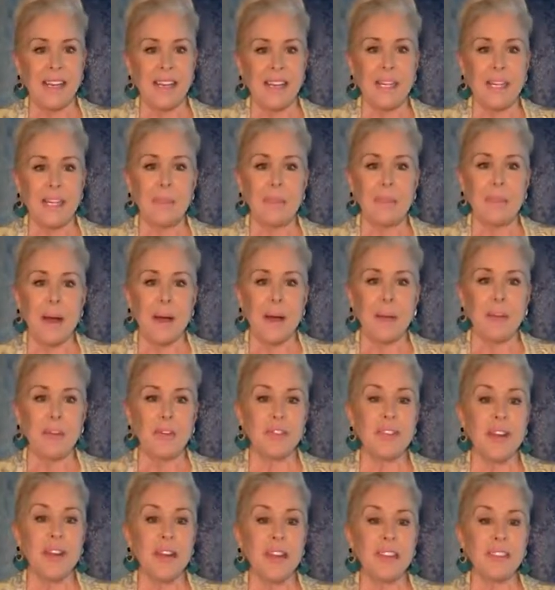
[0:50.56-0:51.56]
the Bible
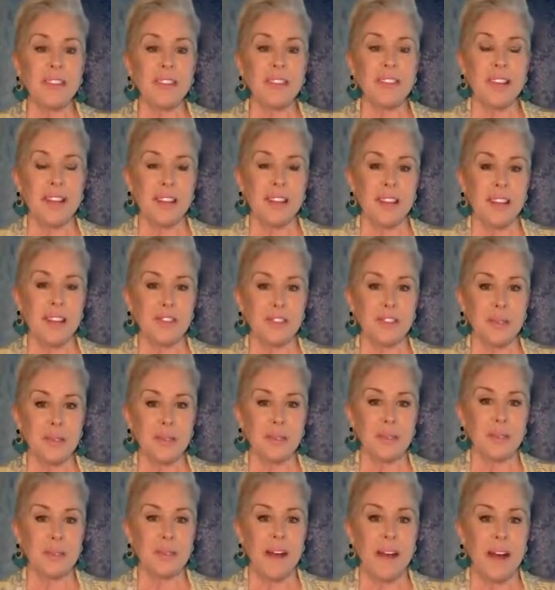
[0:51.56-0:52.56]
does tell us to
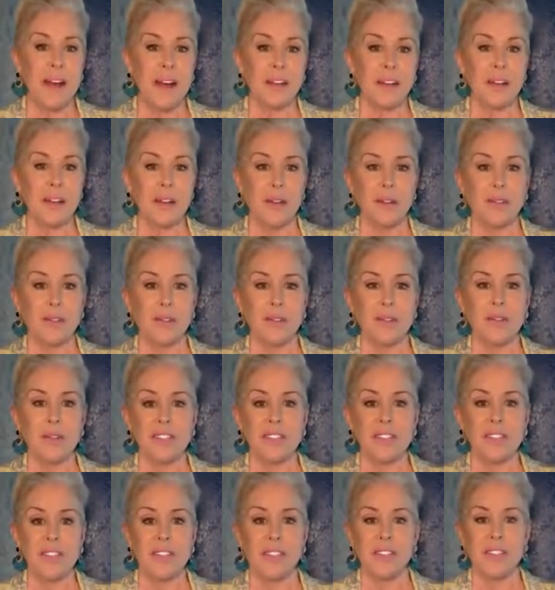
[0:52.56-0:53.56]
provide those who
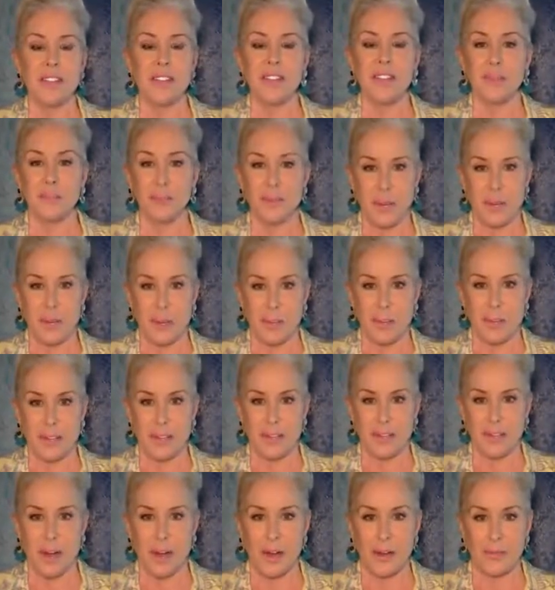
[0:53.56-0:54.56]
teach us with our
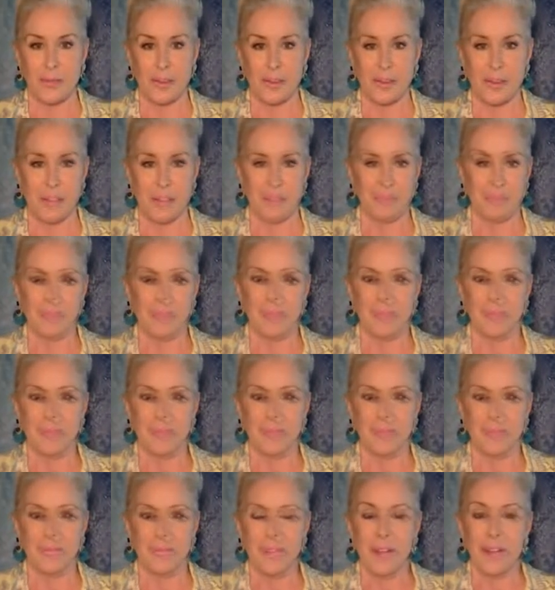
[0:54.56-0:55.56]
best offering.
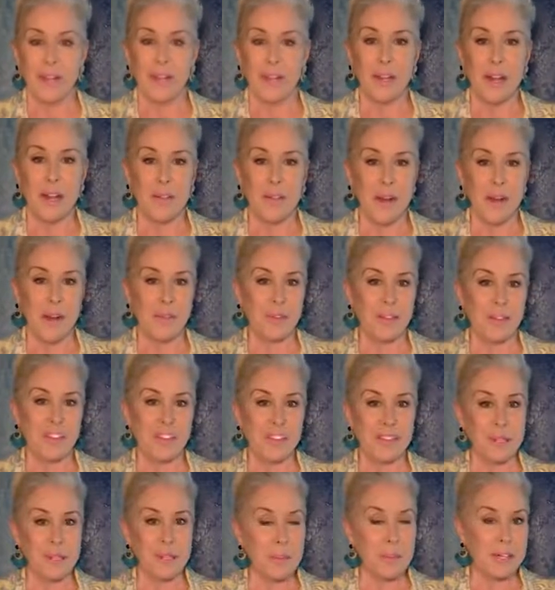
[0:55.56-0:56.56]
Love
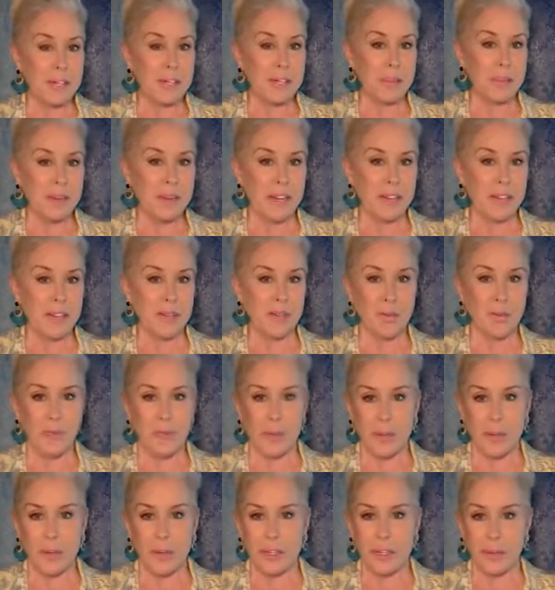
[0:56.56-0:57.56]
offerings typically range from
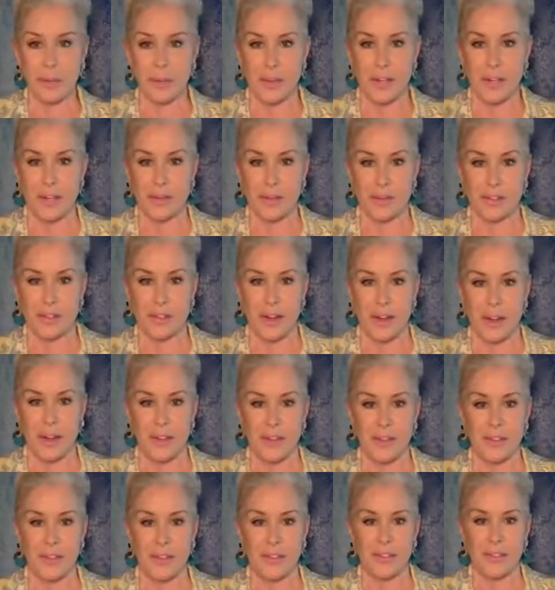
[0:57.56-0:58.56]
$40 to
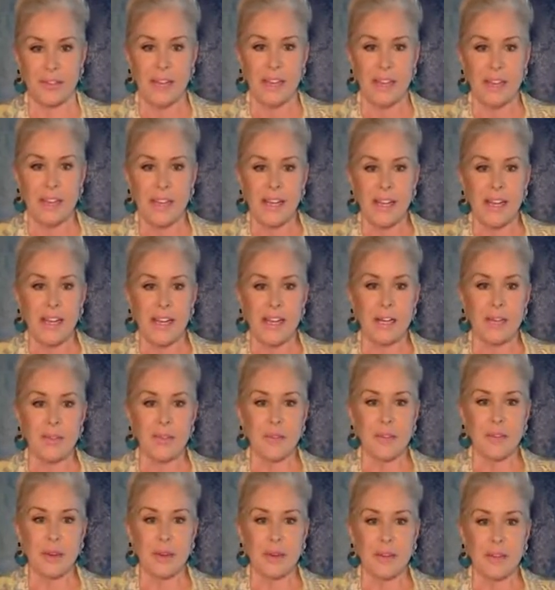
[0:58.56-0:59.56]
$100, and if
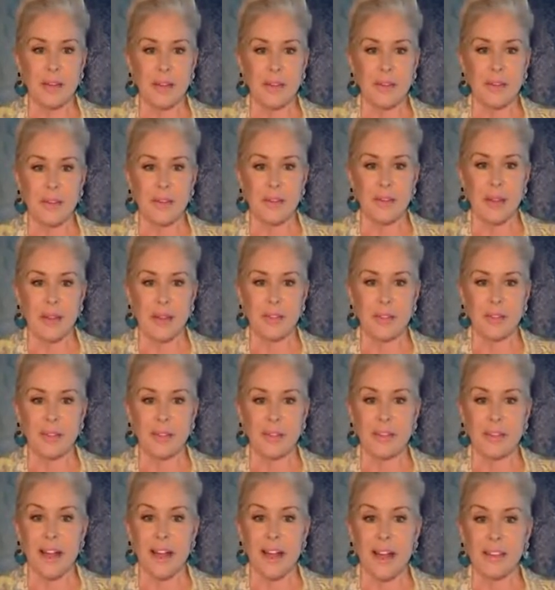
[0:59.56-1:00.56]
you don't have the amount
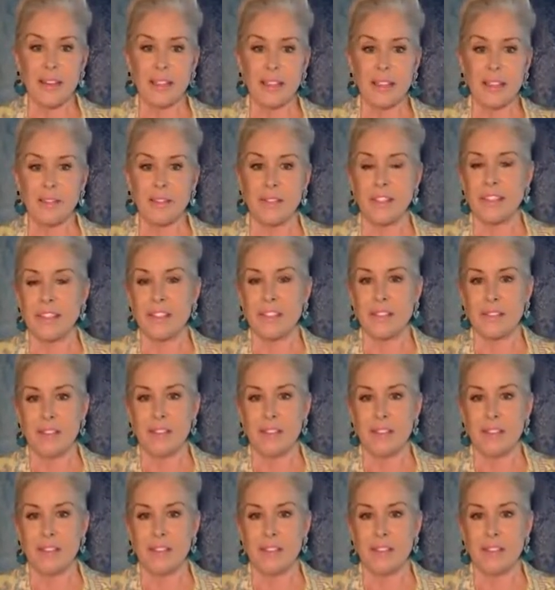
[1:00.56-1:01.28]
you'd like to give at this